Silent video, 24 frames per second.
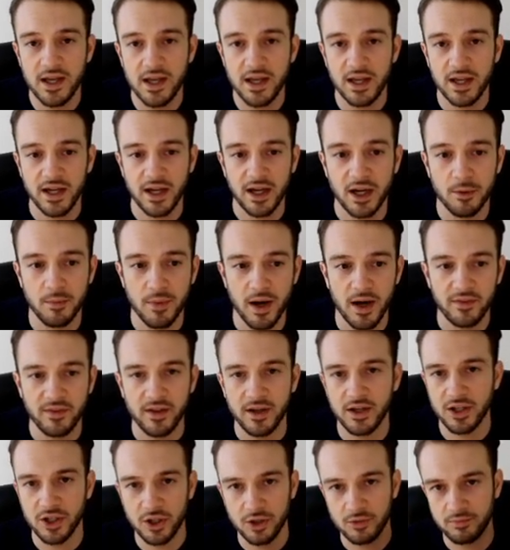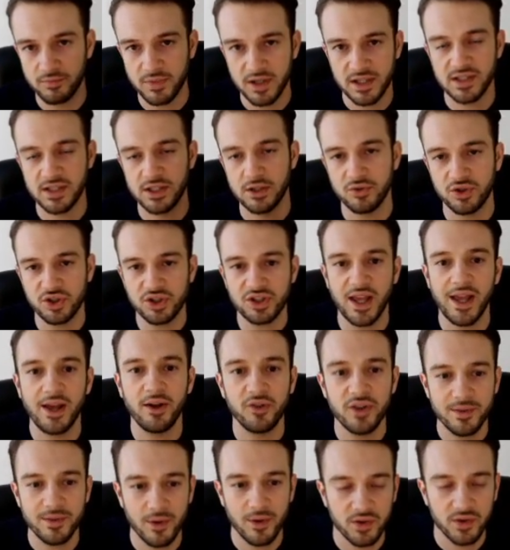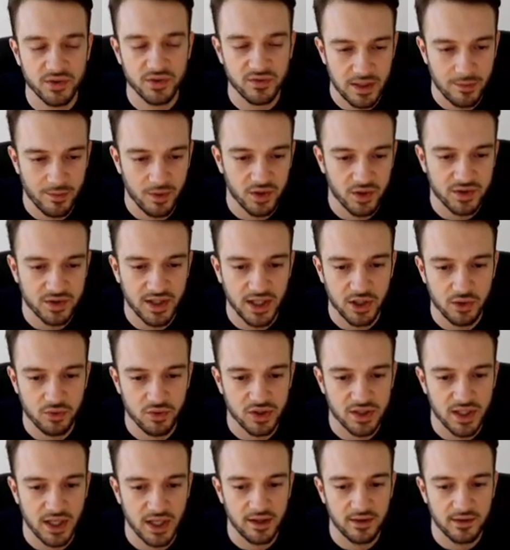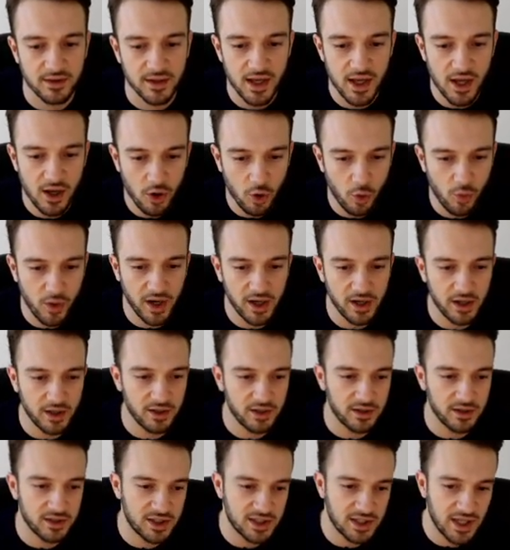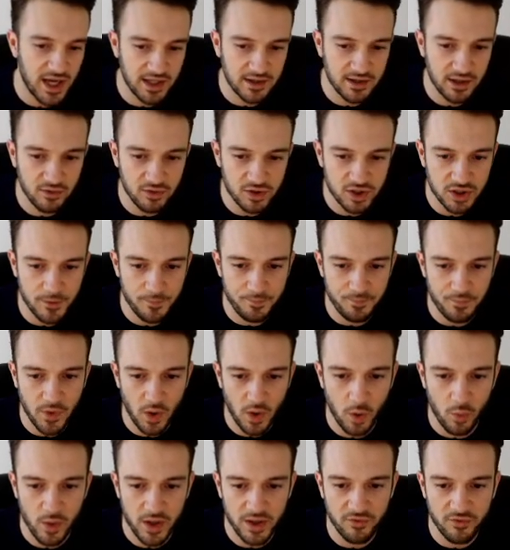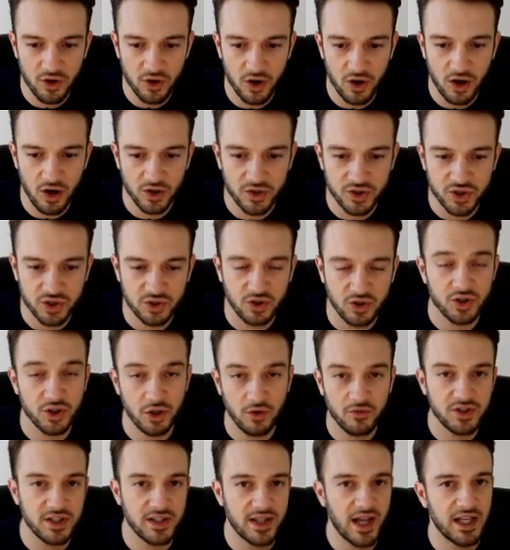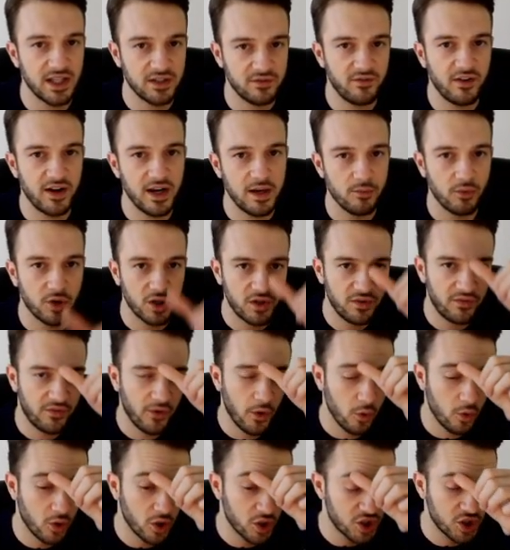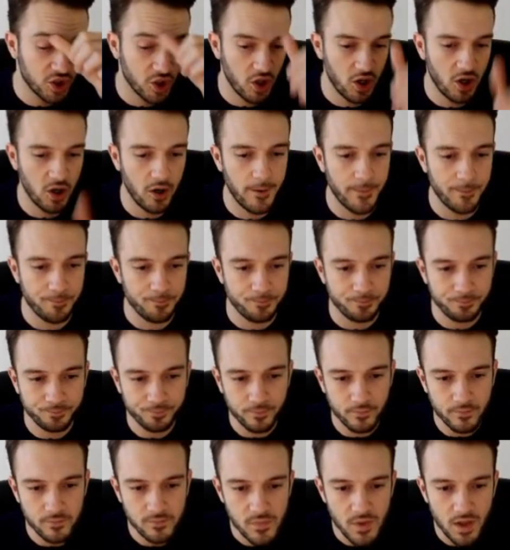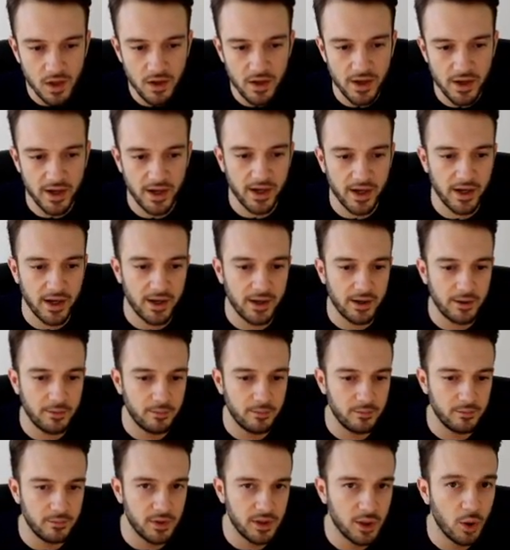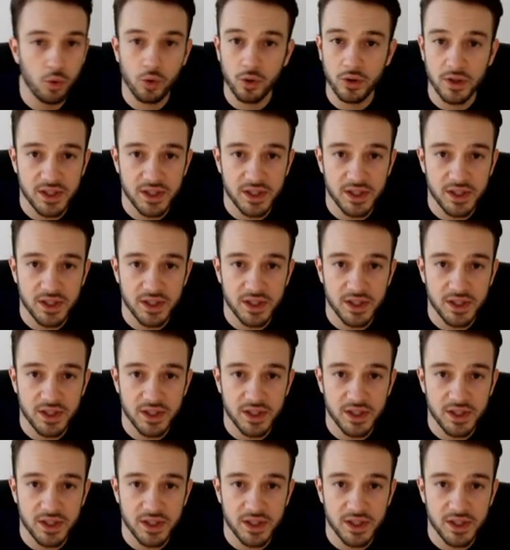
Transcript: um, and then you can basically you know, scale the amount of emails that you send. Quick side note, with regards, because obviously that is very much focused on um, local